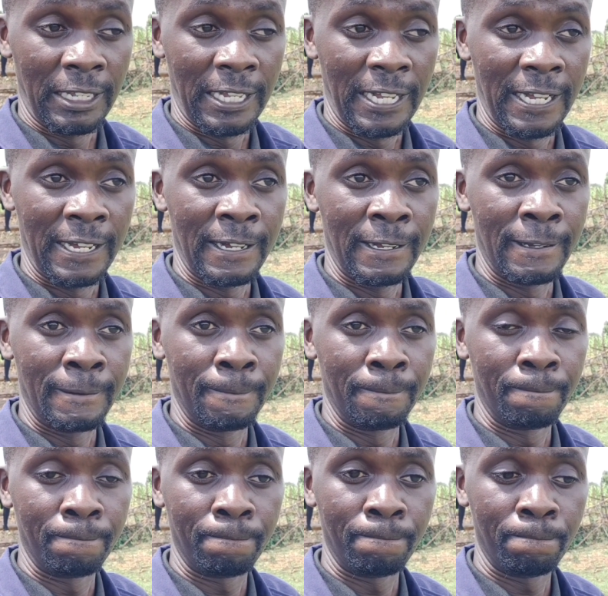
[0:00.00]

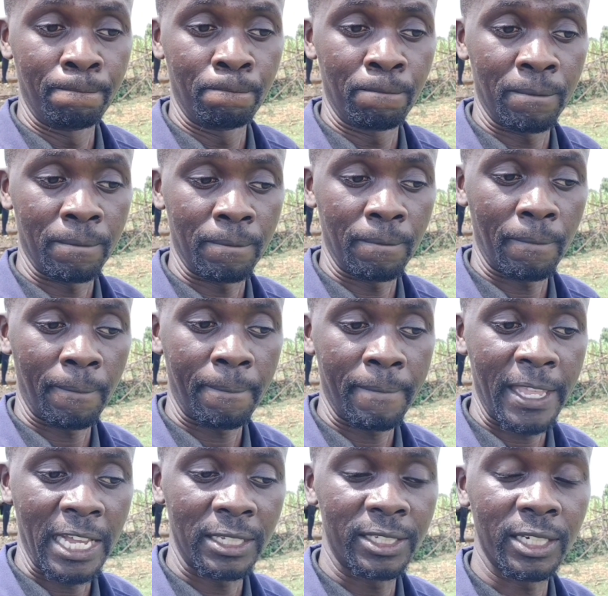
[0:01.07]

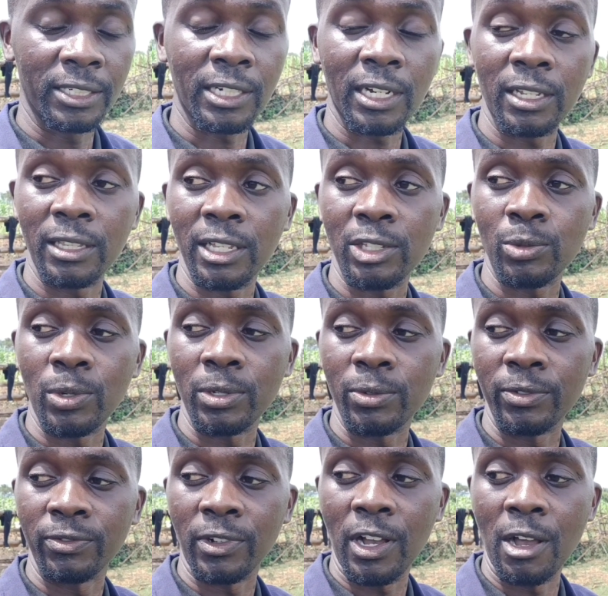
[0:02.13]
Yeah, generally that's what
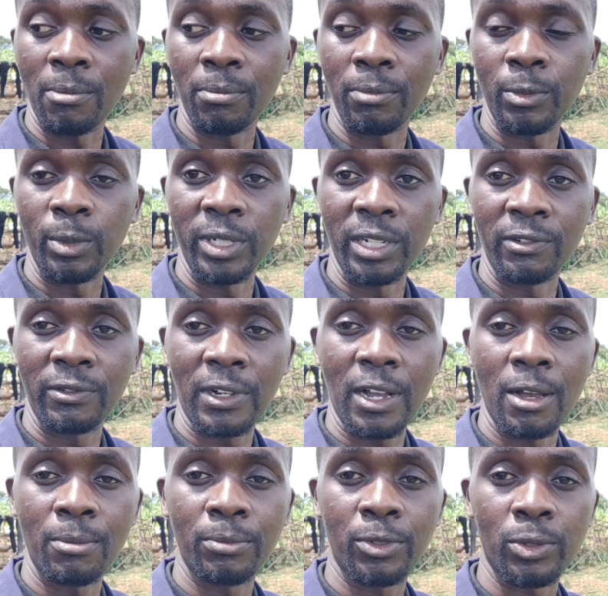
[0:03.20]
we have
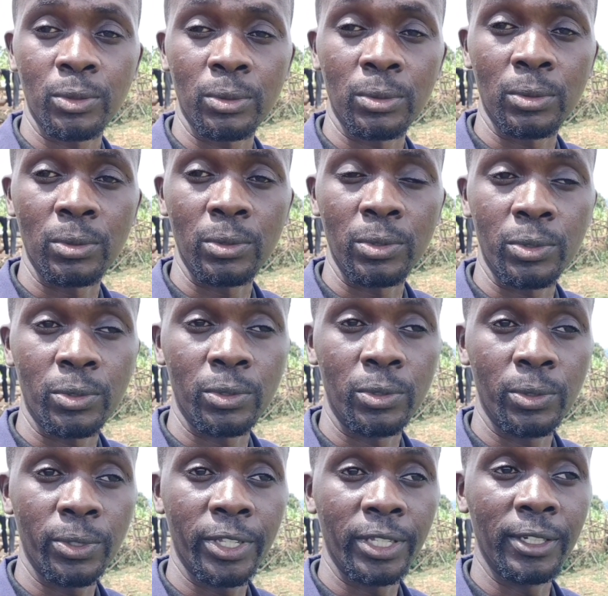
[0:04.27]
come to
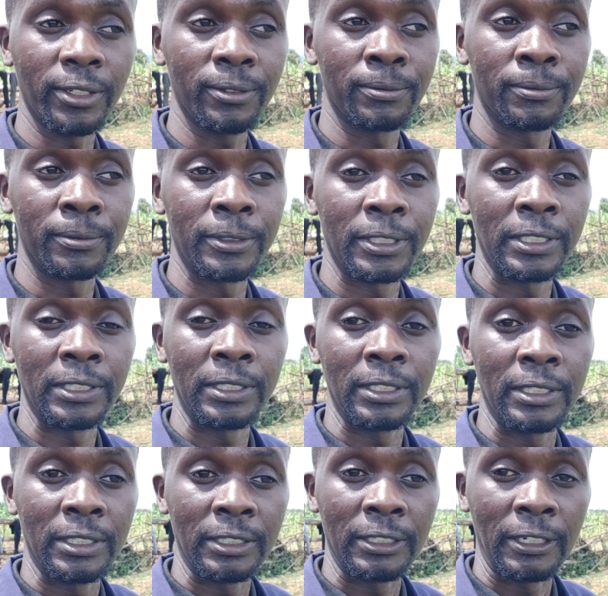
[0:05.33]
do here.
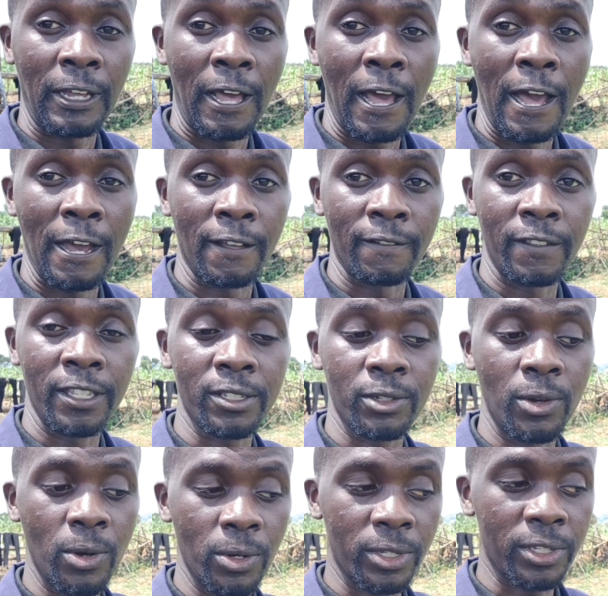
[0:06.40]
These
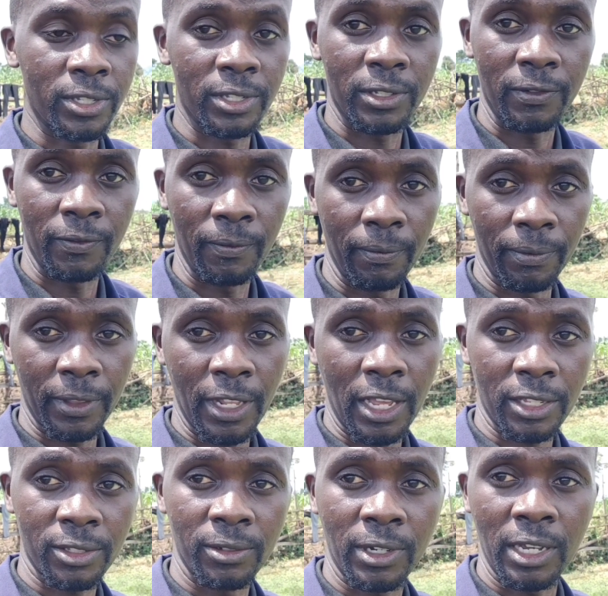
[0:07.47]
goats,
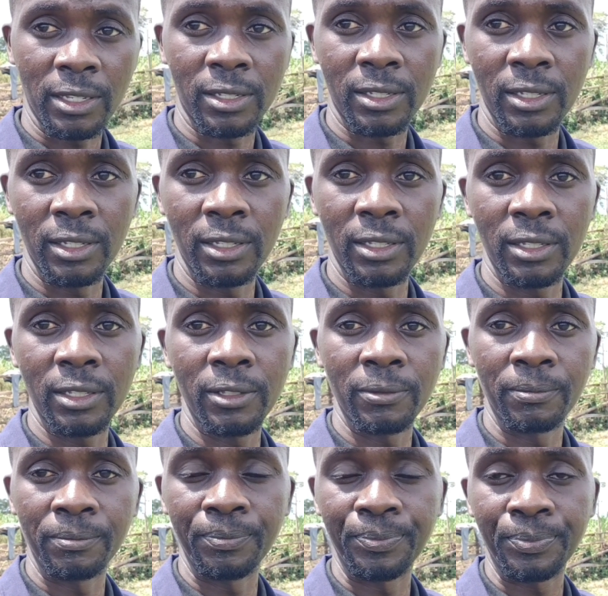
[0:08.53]
as you can see
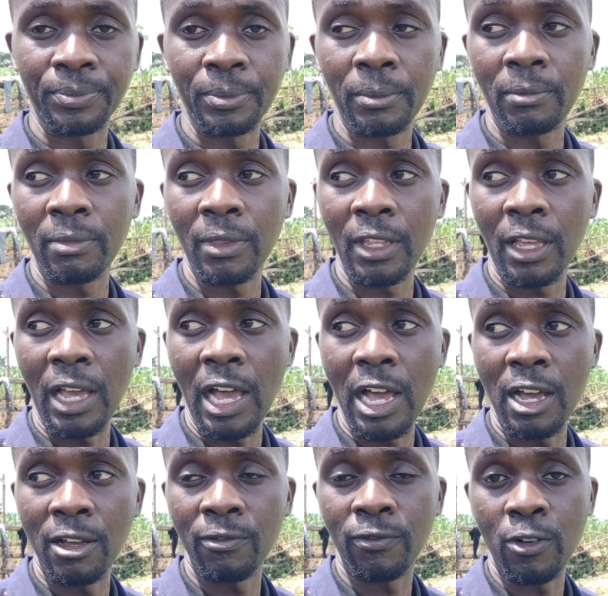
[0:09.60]

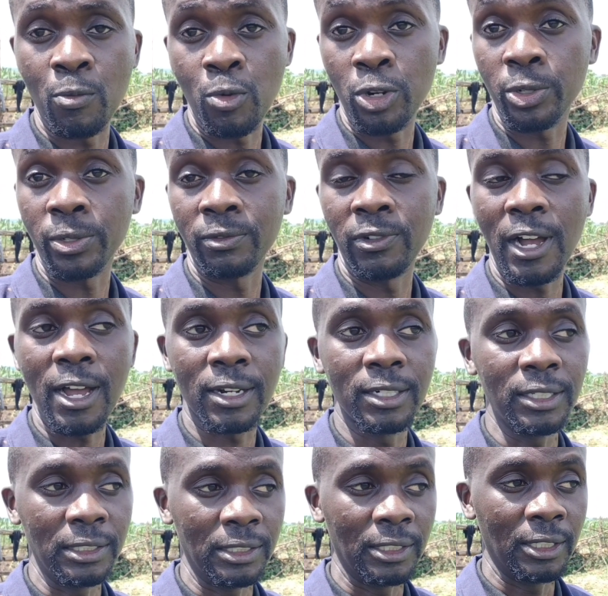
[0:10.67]
from what you've heard
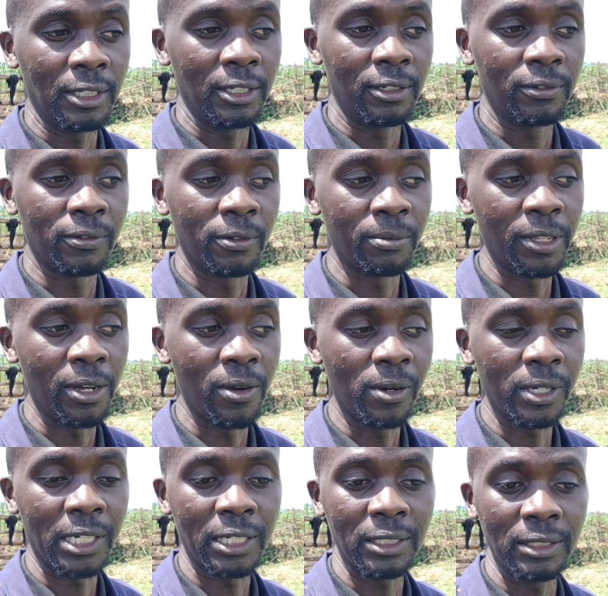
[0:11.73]
from the
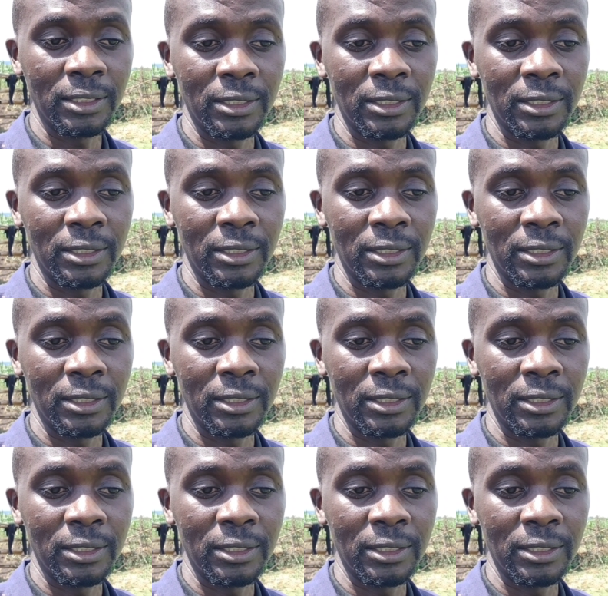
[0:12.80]
owner,